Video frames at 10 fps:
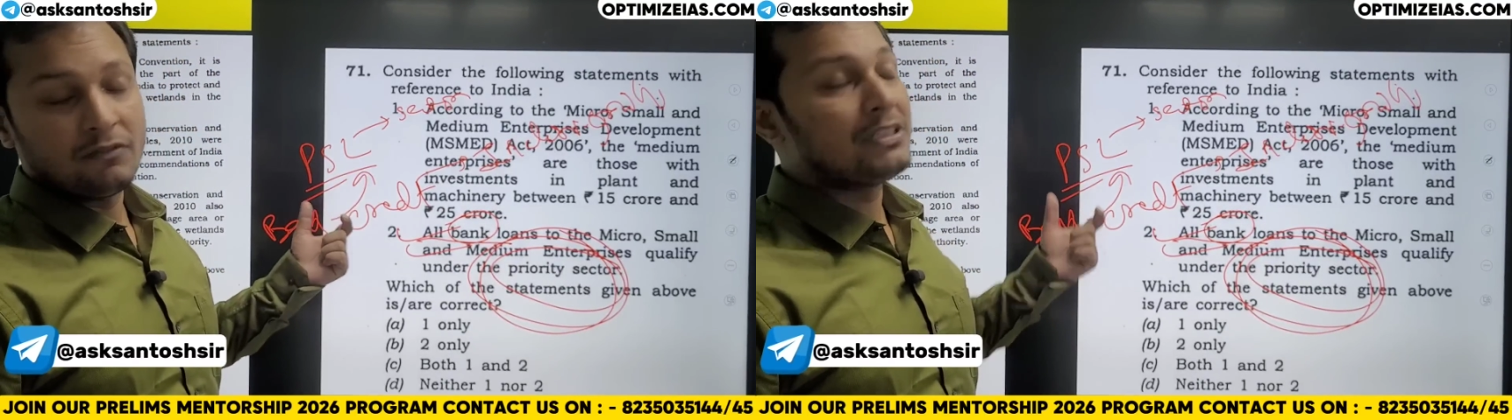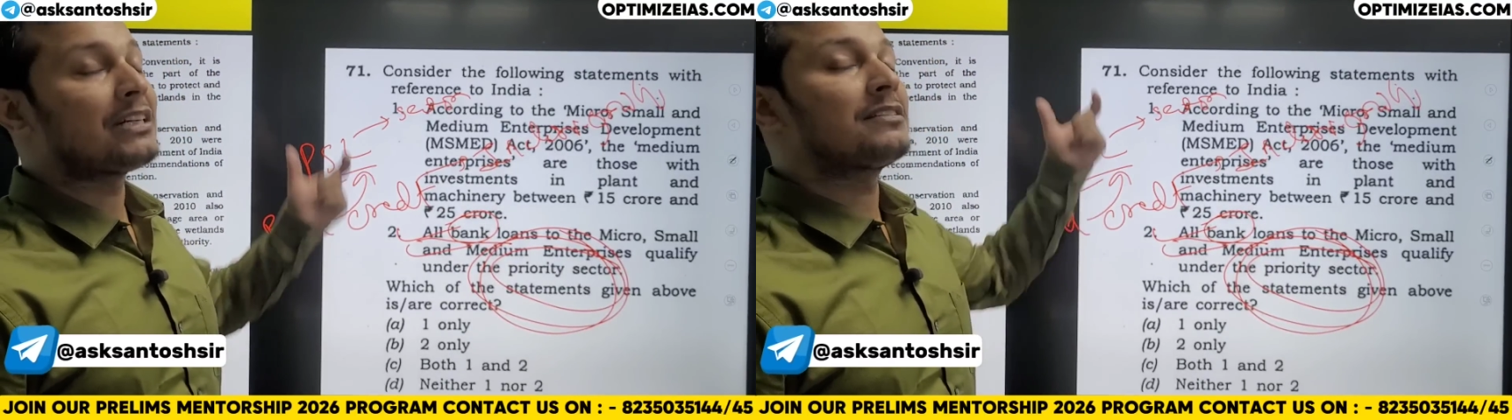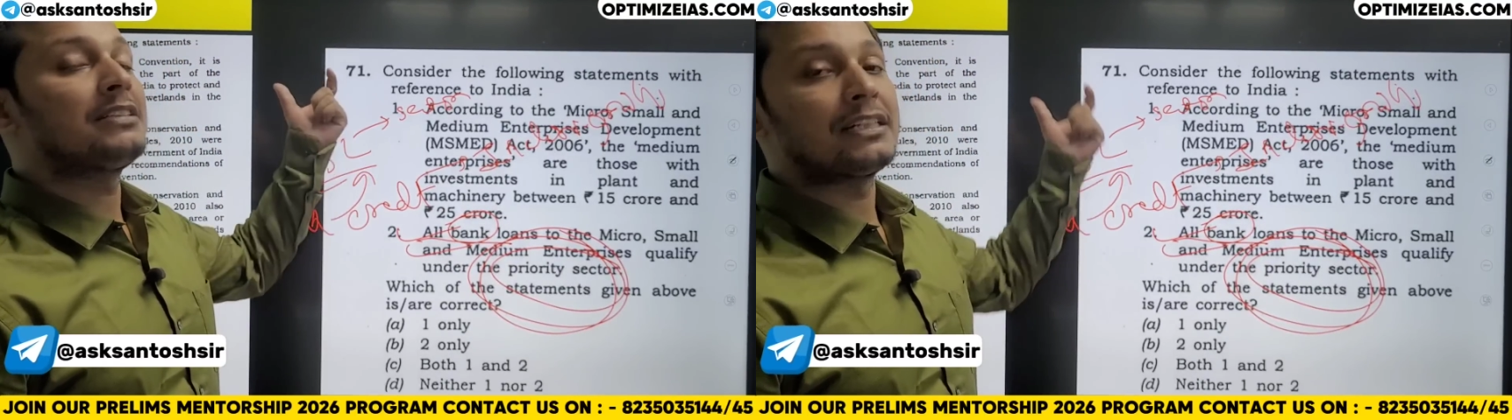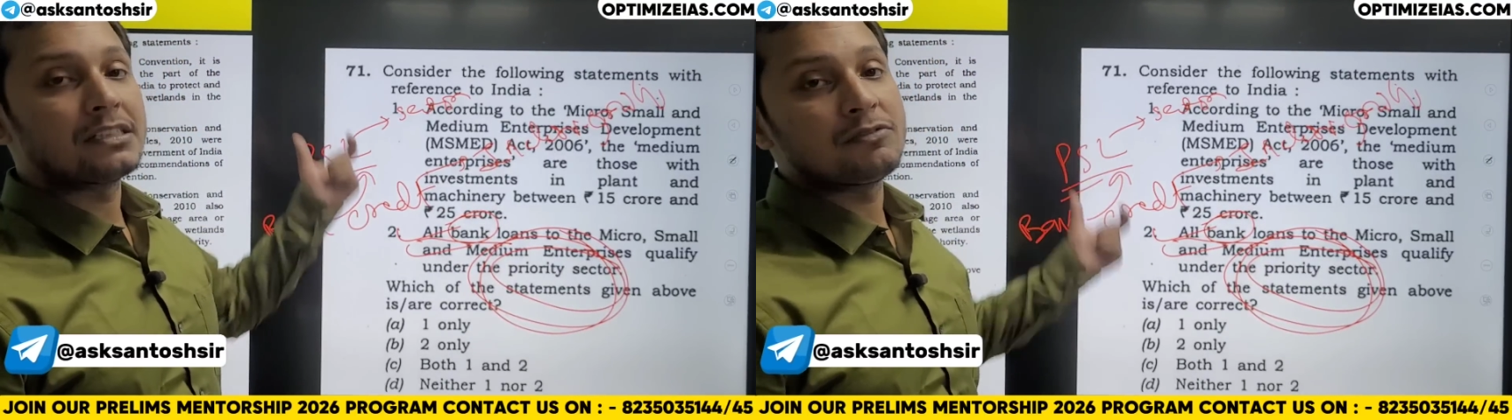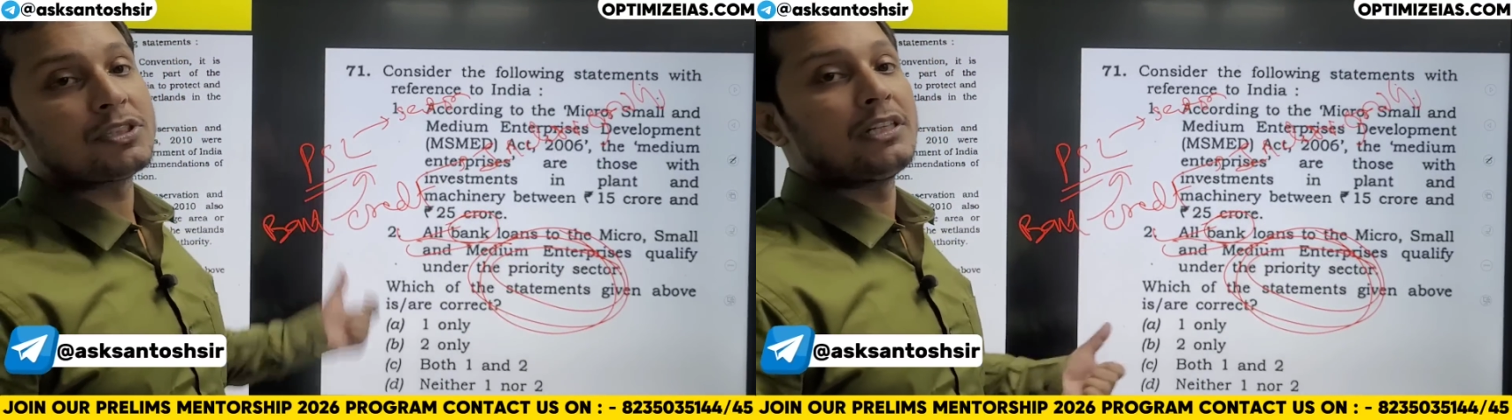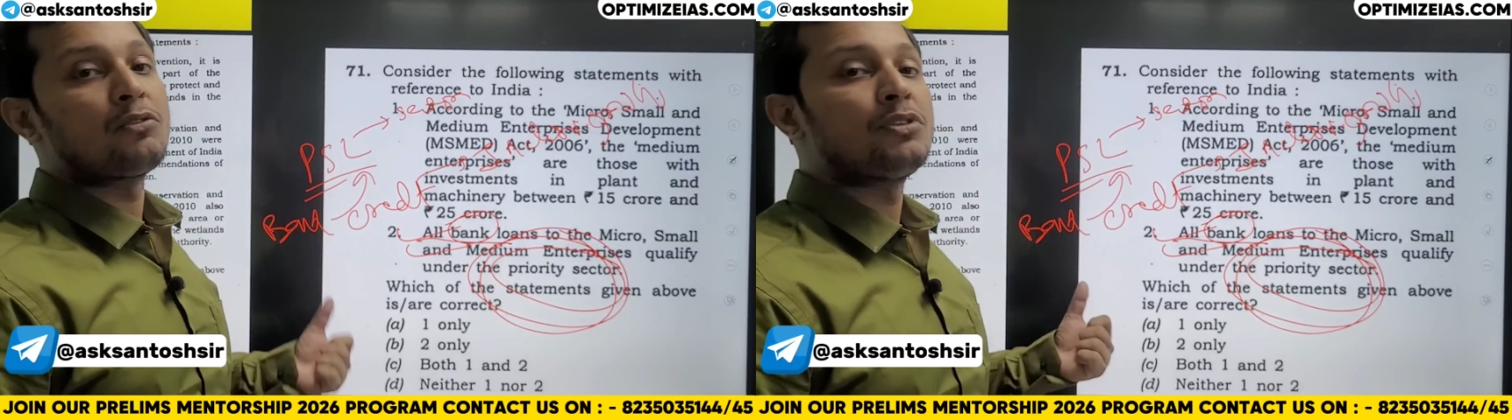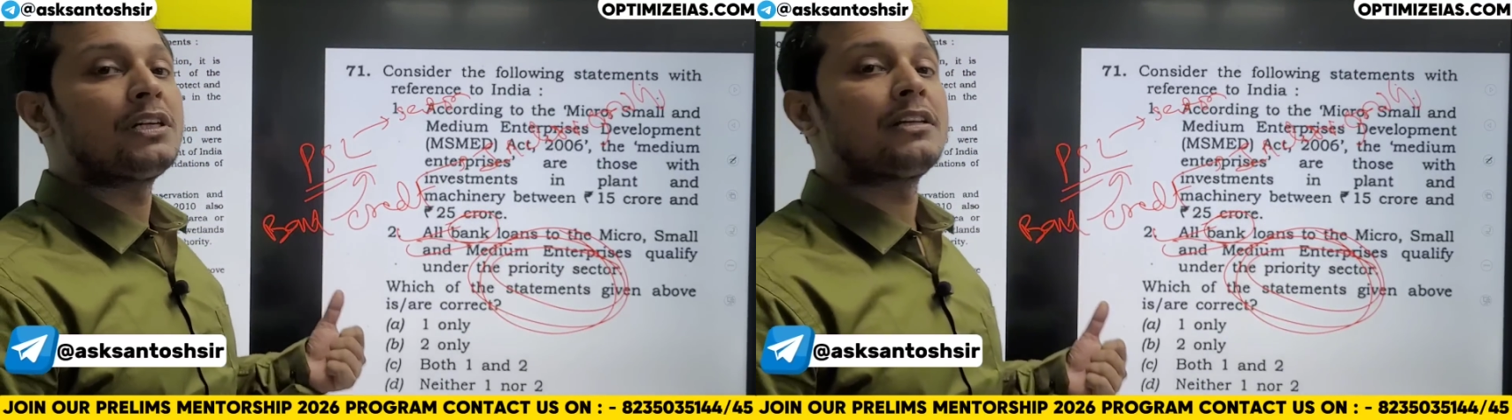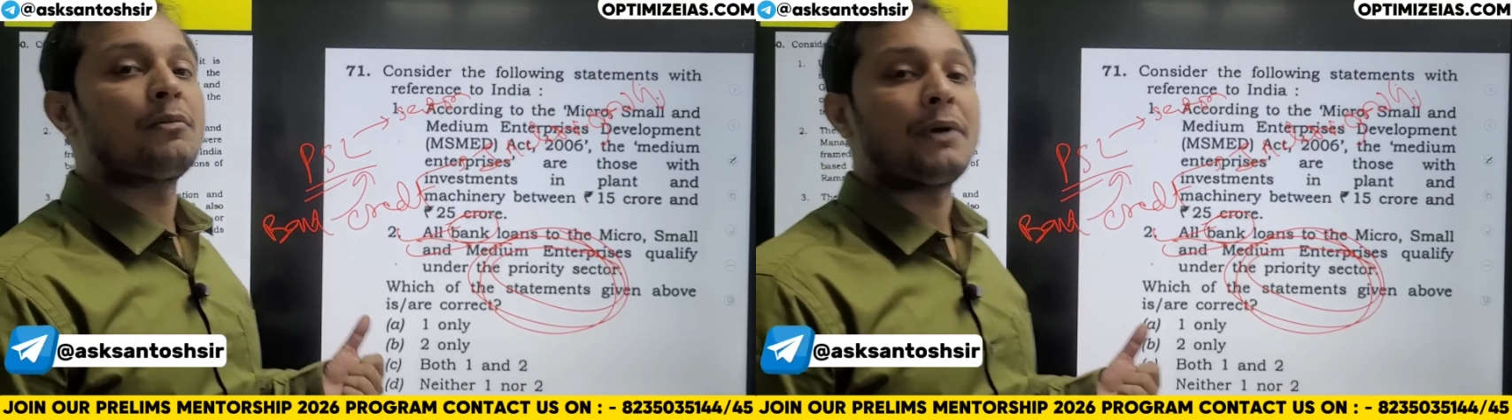which are the sectors which are
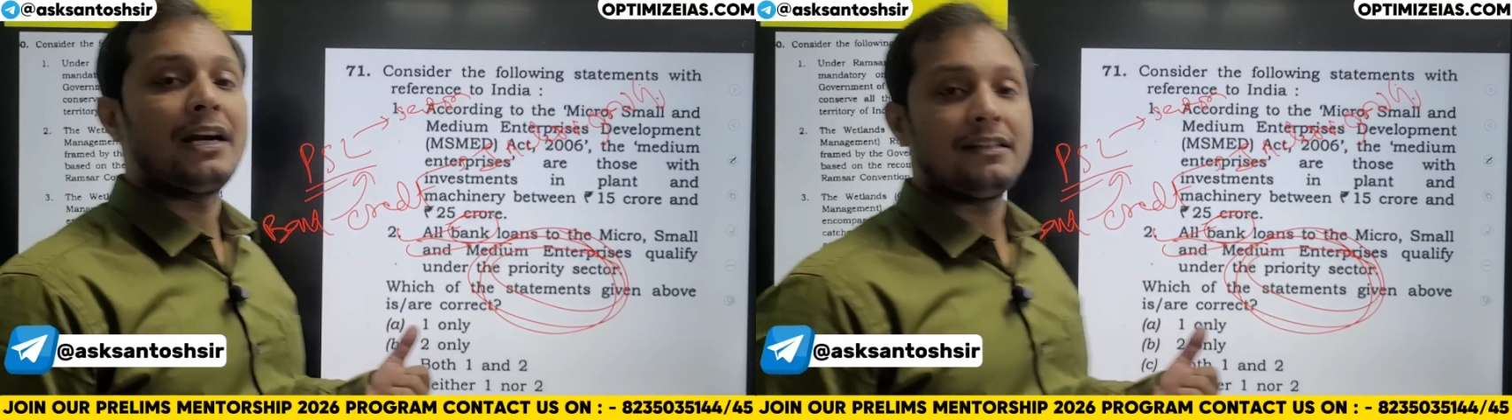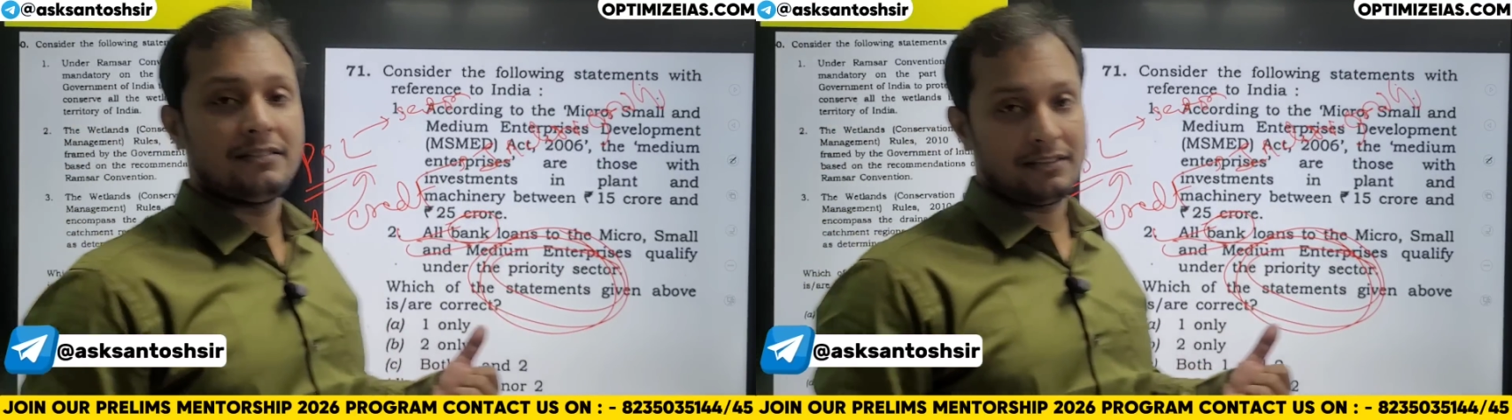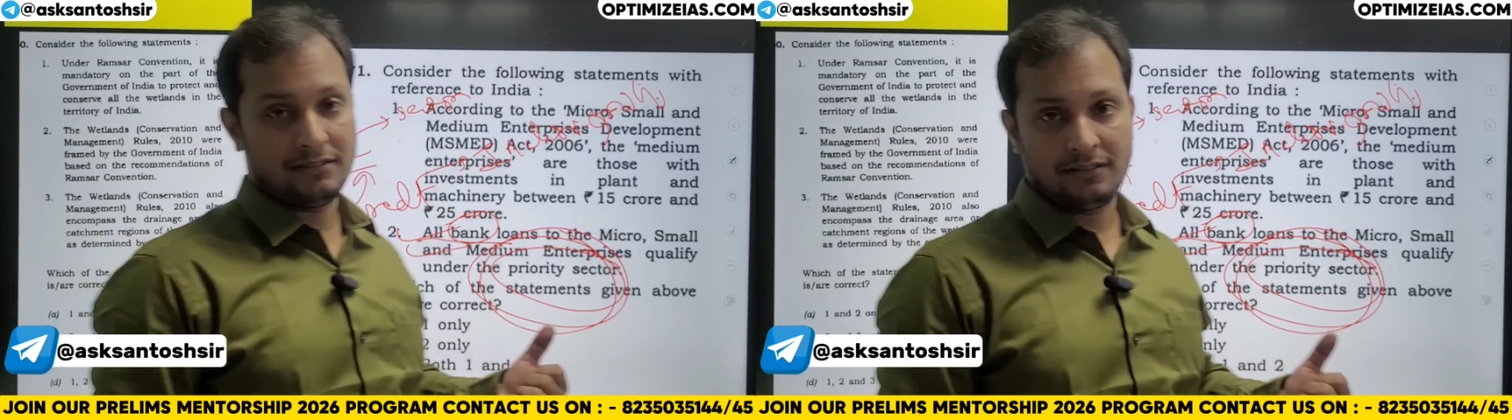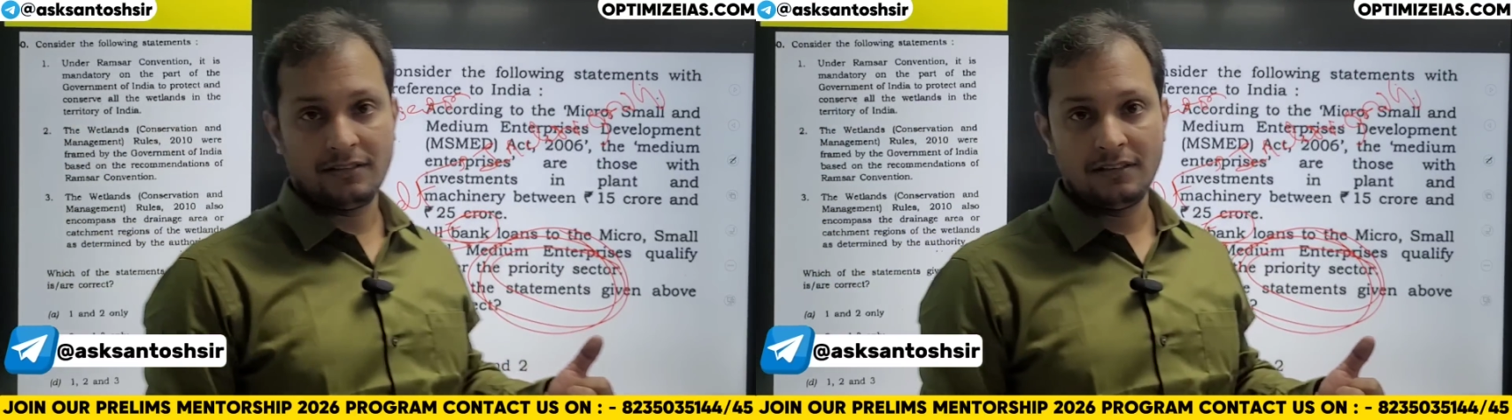included in the priority sector.